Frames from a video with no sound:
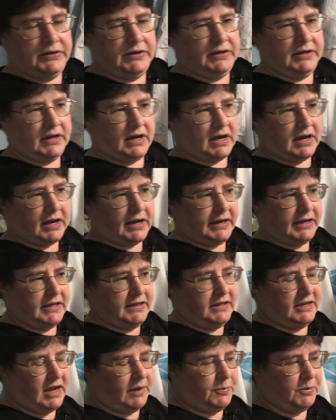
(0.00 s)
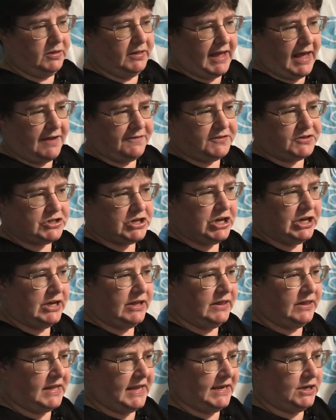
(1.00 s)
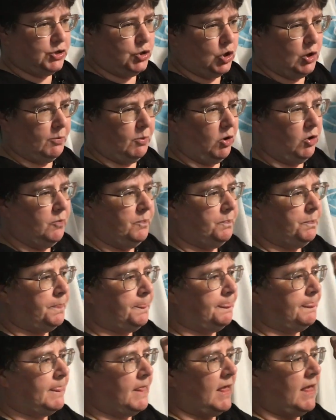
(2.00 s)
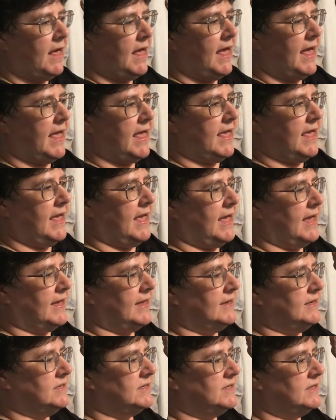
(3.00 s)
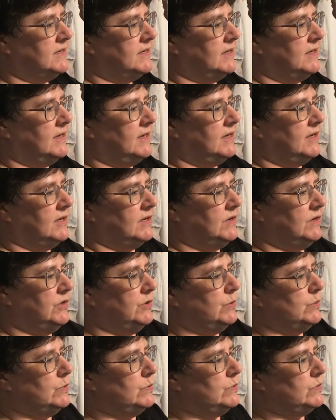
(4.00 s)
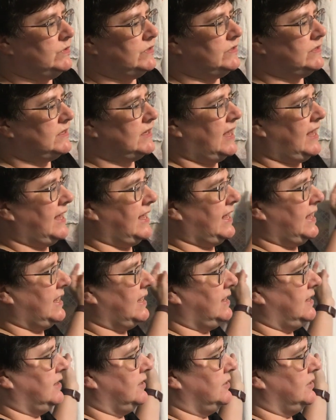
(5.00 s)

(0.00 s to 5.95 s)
in the upper left, like normal, and do a